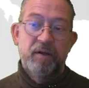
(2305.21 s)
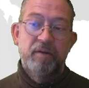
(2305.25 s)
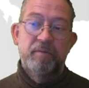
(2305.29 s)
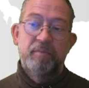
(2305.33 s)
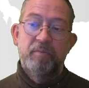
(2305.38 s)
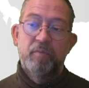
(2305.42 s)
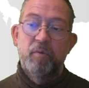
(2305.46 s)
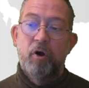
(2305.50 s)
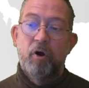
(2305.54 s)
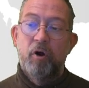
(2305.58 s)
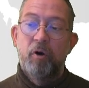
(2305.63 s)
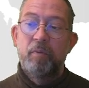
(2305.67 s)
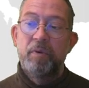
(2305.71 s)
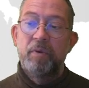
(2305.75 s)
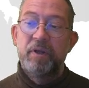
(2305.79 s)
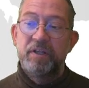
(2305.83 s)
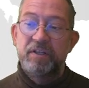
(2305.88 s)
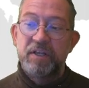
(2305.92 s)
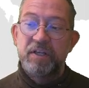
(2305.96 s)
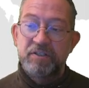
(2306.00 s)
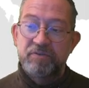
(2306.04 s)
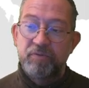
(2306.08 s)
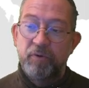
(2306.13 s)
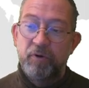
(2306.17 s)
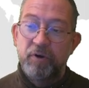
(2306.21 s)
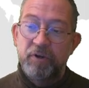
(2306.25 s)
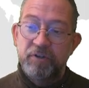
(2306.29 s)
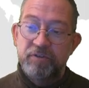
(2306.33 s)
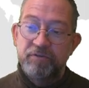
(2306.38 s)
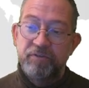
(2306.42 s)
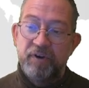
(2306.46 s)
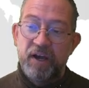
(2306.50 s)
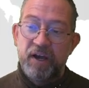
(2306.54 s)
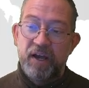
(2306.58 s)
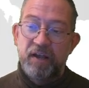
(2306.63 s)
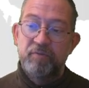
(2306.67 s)
normally this works
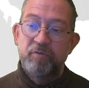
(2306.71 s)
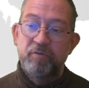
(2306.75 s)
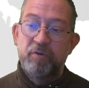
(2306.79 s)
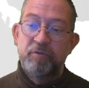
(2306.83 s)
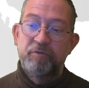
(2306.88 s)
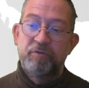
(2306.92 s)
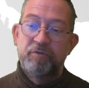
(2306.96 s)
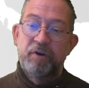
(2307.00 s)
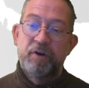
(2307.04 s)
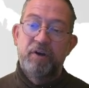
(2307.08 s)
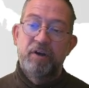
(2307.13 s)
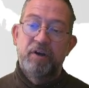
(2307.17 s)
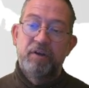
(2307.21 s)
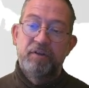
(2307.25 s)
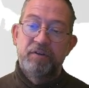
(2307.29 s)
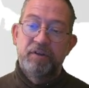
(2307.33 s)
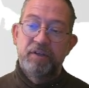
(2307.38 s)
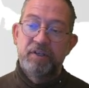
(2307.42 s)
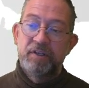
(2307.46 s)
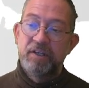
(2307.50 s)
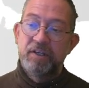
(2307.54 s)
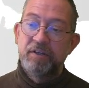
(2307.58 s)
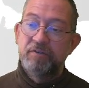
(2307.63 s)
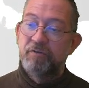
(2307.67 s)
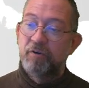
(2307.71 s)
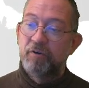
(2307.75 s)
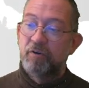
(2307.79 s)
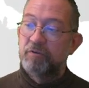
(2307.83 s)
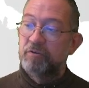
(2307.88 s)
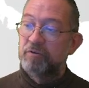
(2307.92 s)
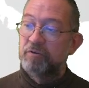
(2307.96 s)
fine with uh, the default.